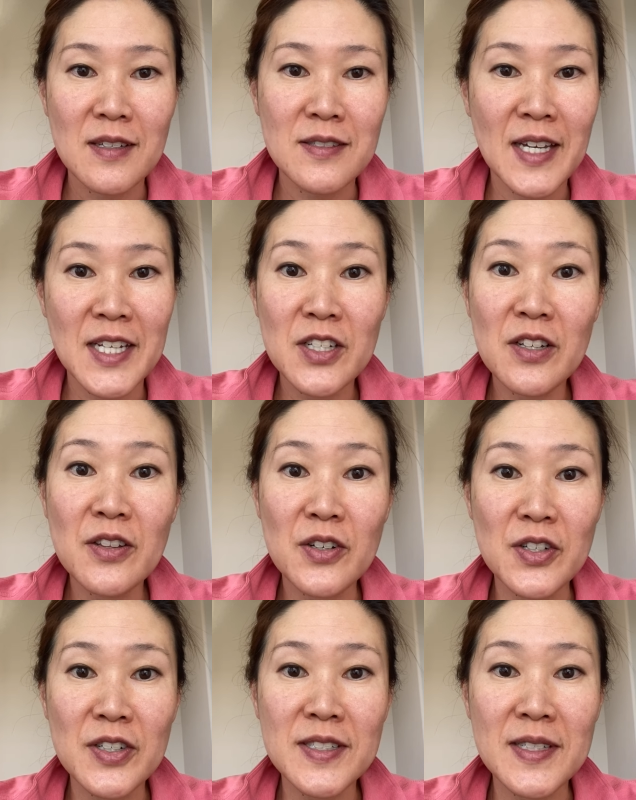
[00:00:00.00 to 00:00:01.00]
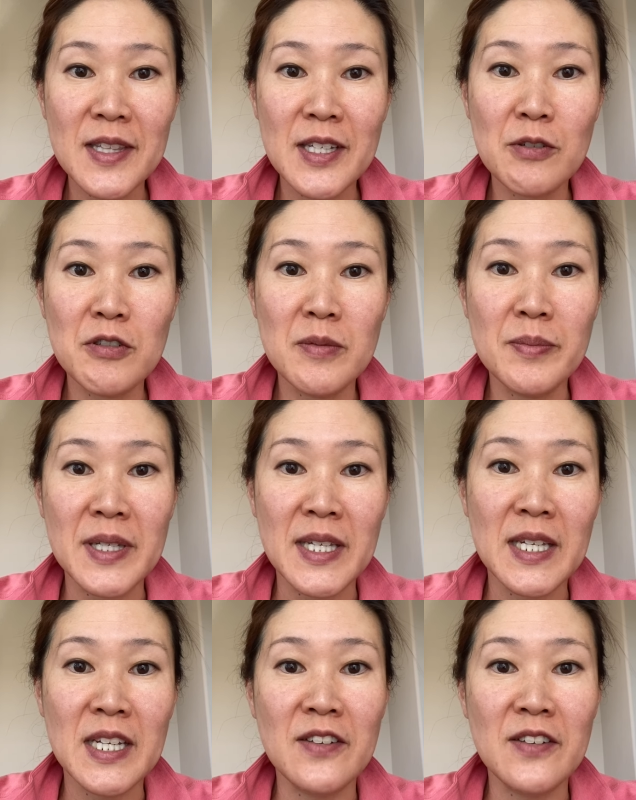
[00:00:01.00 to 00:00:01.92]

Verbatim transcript: Daniel learns that there will be